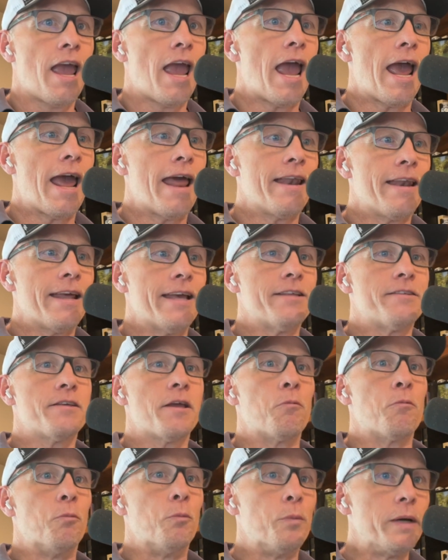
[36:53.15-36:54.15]
And it's
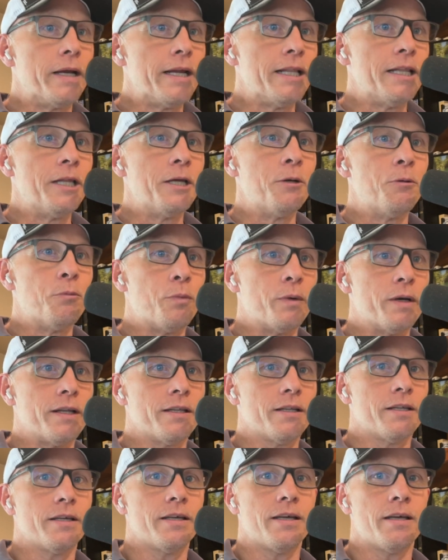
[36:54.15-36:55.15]
a really,
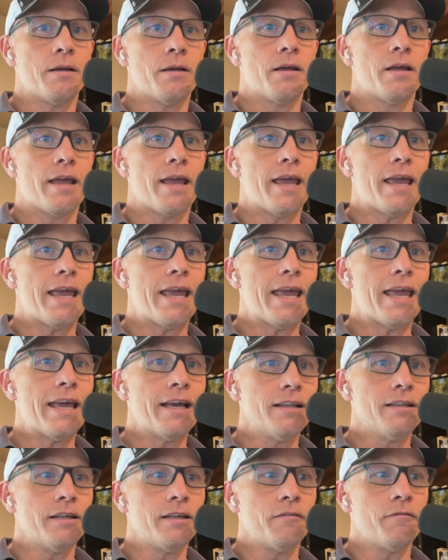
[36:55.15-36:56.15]
really
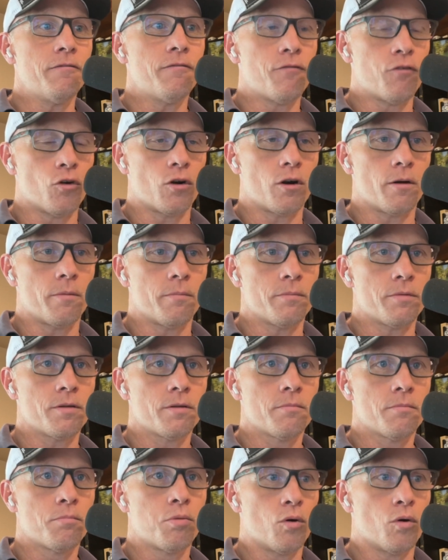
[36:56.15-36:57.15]
ill-informed,
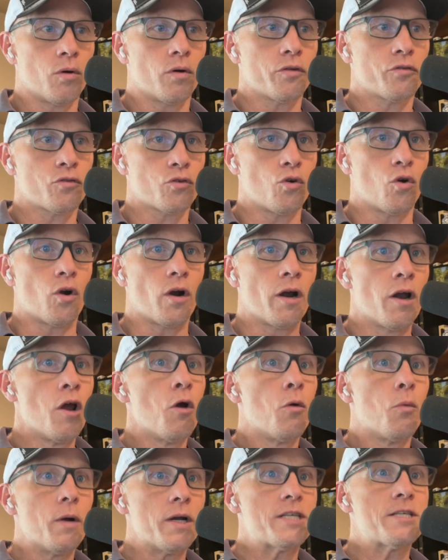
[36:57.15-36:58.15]
poor score,
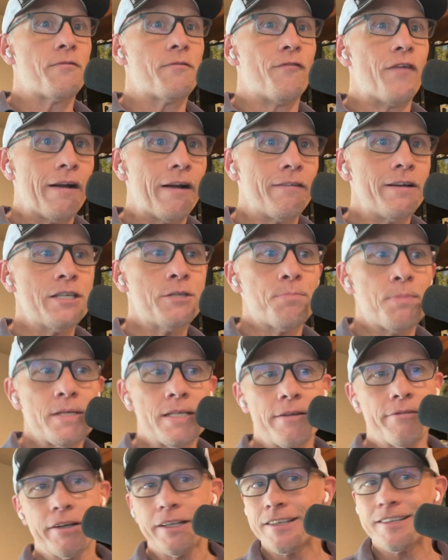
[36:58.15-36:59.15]
which very
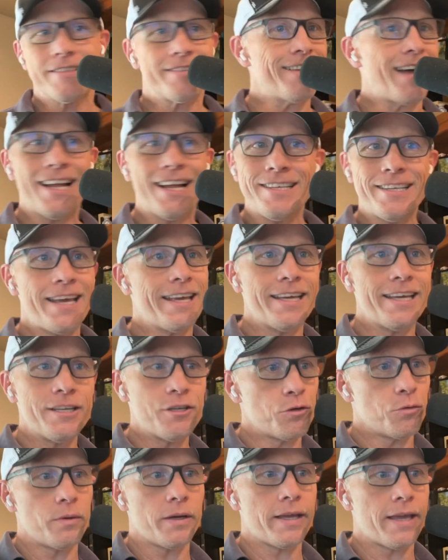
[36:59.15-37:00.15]
specifically does not take
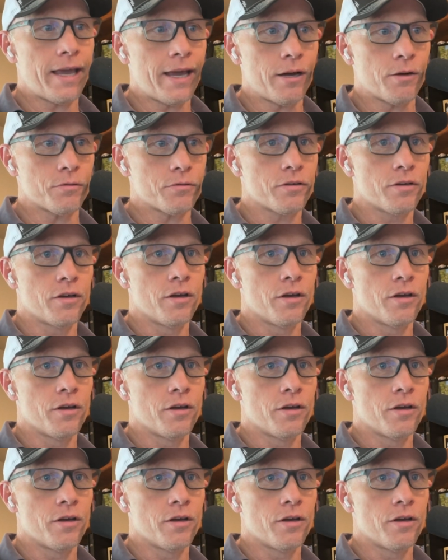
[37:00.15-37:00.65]
into account